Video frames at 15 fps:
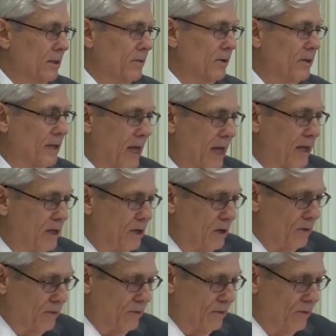We thank
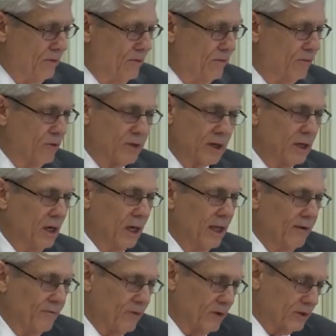You for the
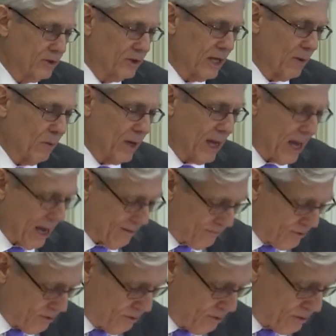deliverance that we
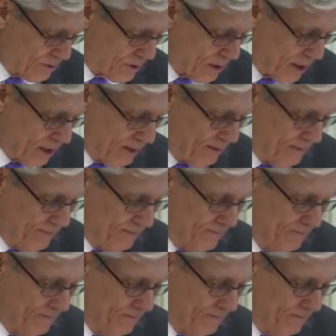have through Your Son.